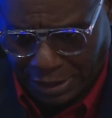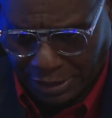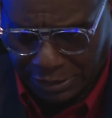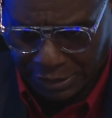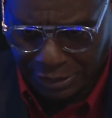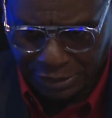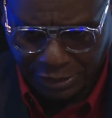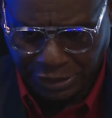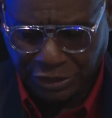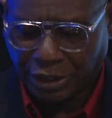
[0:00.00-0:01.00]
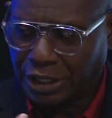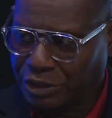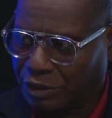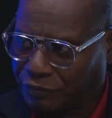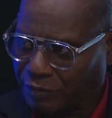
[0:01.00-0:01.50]
a
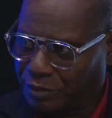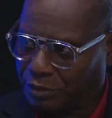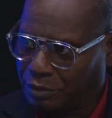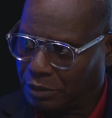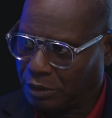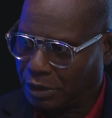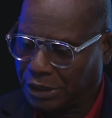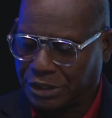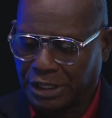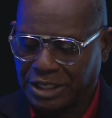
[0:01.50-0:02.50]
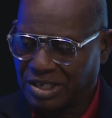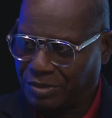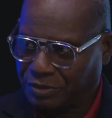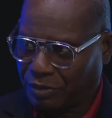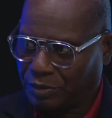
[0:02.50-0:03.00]
disconnection from or
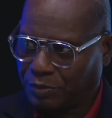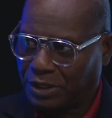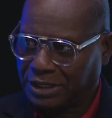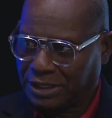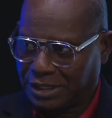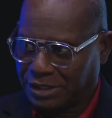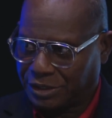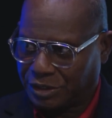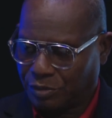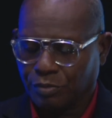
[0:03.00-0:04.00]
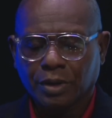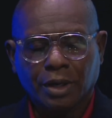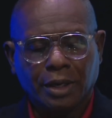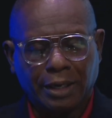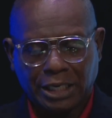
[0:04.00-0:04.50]
disengagement from the political system
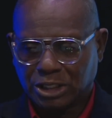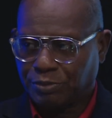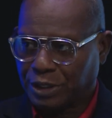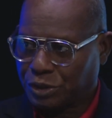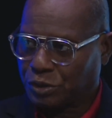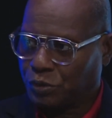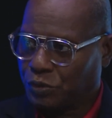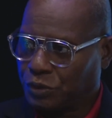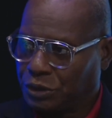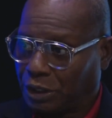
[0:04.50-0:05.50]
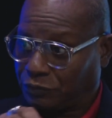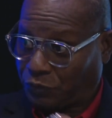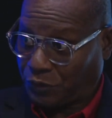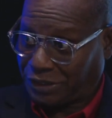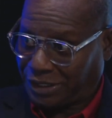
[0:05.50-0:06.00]
expressed through not
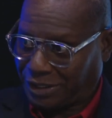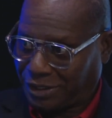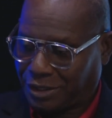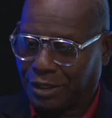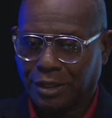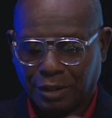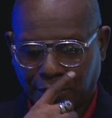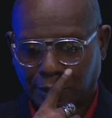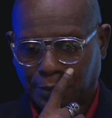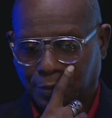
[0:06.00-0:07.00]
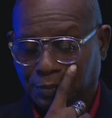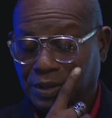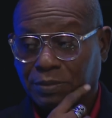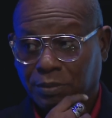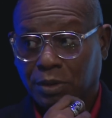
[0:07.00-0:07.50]
voting. But
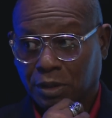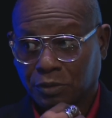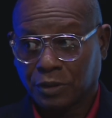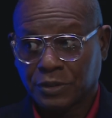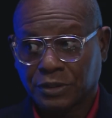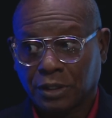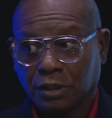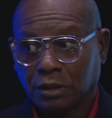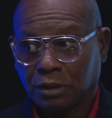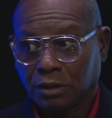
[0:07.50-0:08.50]
people block roads still.